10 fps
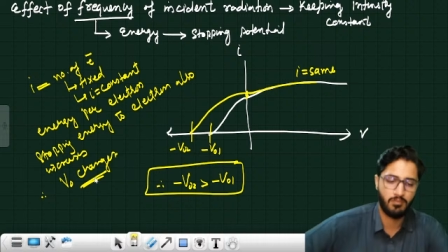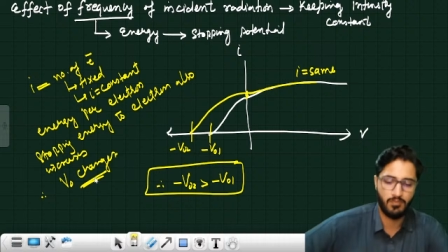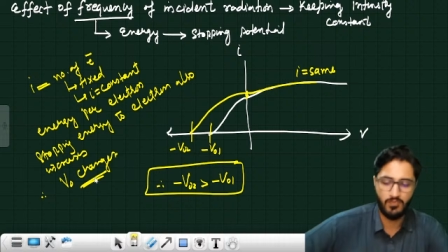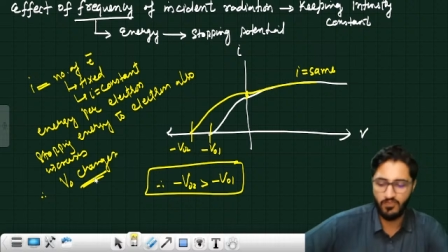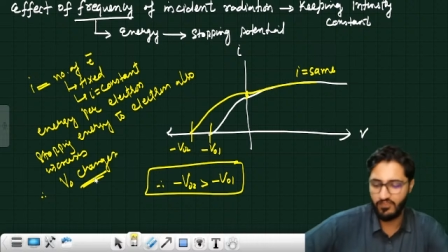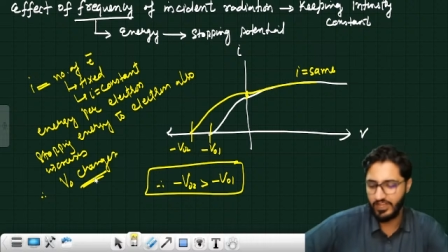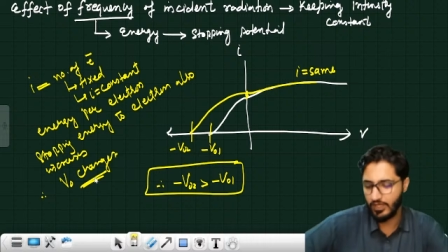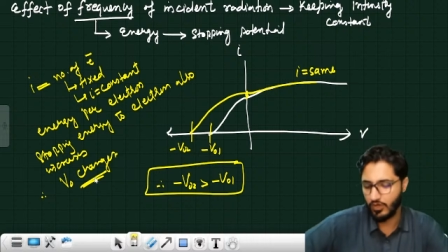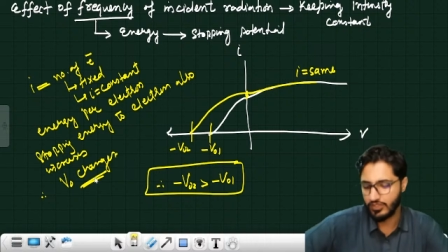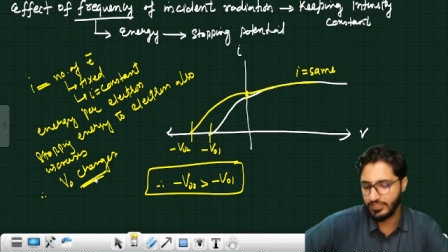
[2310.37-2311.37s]
V
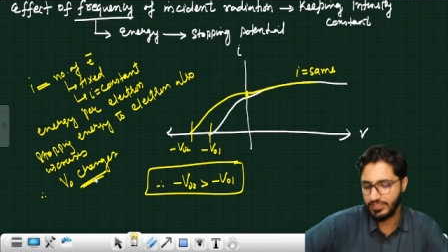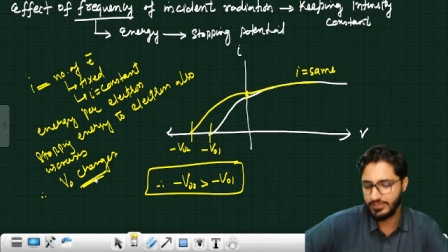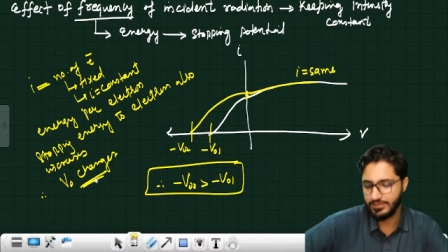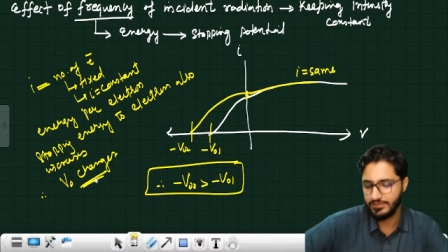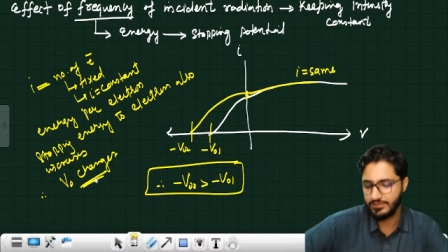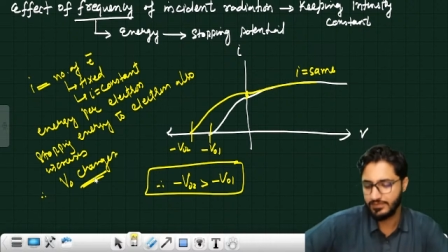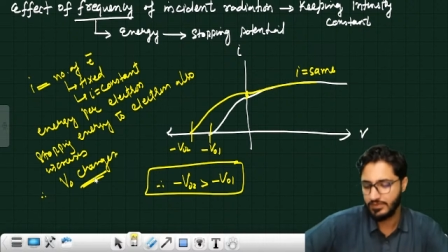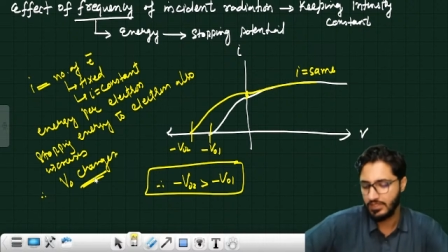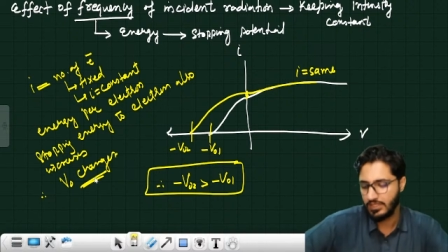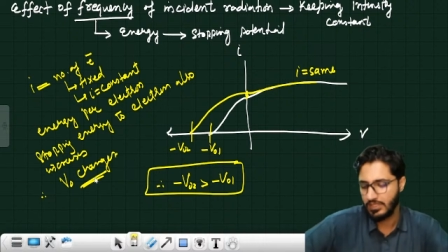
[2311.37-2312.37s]
naught changes.
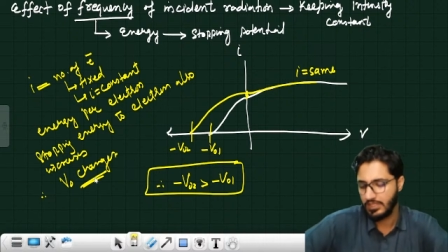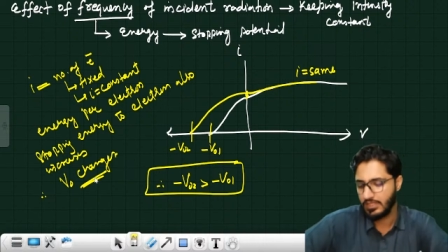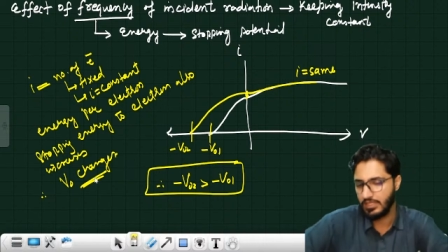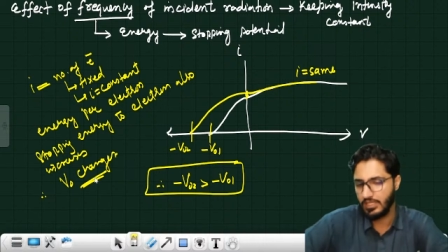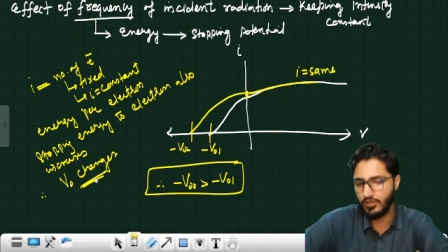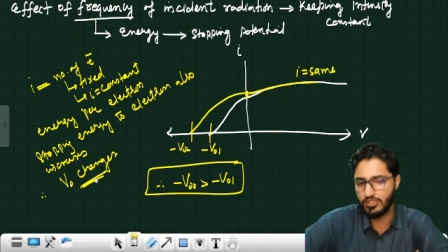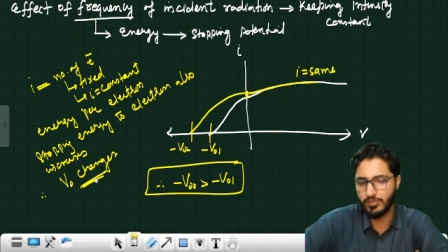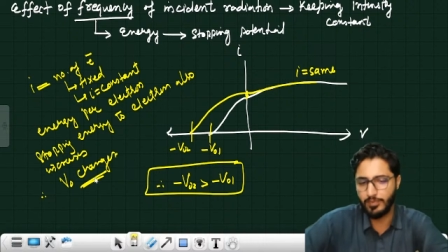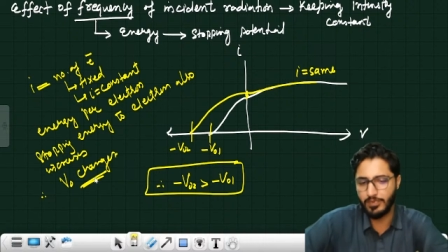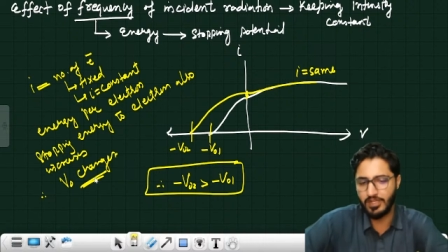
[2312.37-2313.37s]
Easy or
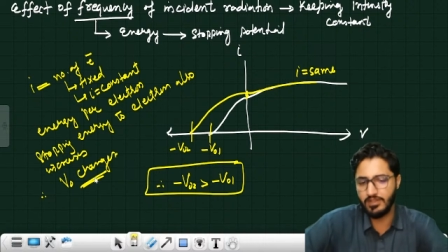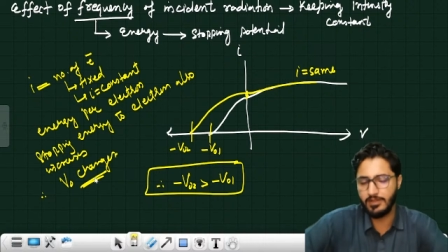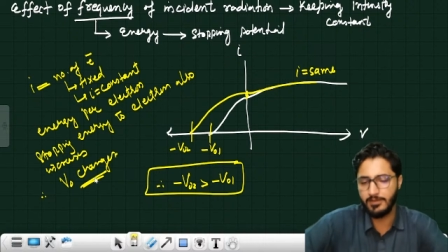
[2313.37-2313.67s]
super easy?